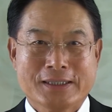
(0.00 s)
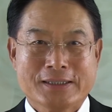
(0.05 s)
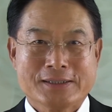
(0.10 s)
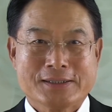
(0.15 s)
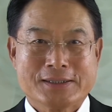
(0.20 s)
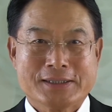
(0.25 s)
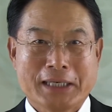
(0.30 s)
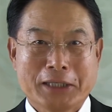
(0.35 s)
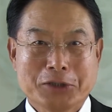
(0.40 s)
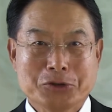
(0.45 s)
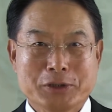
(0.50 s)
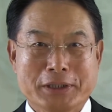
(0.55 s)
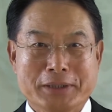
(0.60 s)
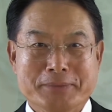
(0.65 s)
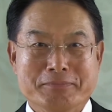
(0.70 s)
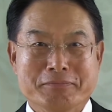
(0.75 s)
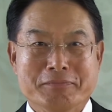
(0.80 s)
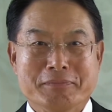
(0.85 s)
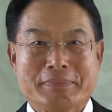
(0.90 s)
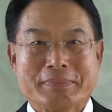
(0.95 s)

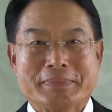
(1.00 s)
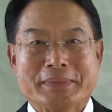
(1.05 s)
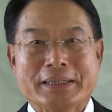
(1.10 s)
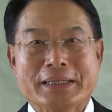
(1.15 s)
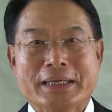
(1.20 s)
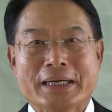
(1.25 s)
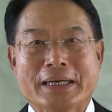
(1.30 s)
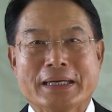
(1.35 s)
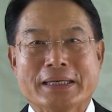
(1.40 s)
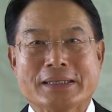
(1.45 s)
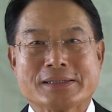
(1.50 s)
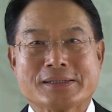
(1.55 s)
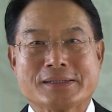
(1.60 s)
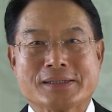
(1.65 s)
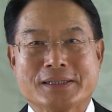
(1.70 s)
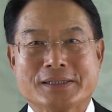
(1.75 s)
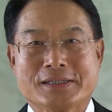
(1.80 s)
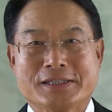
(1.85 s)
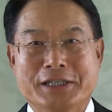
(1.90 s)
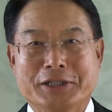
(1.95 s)
Seldom has
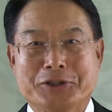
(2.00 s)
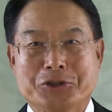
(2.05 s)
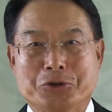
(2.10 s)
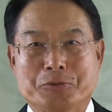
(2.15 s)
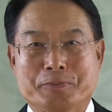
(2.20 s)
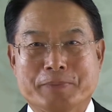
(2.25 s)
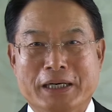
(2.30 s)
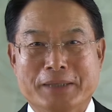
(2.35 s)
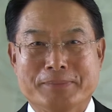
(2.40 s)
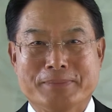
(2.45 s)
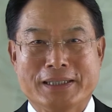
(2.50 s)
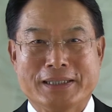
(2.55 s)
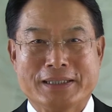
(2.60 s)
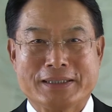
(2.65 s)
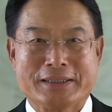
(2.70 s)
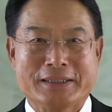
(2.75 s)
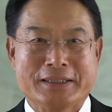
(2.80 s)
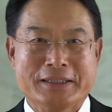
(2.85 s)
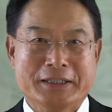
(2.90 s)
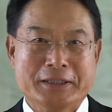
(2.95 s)
the general
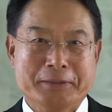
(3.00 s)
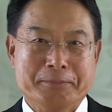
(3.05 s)
public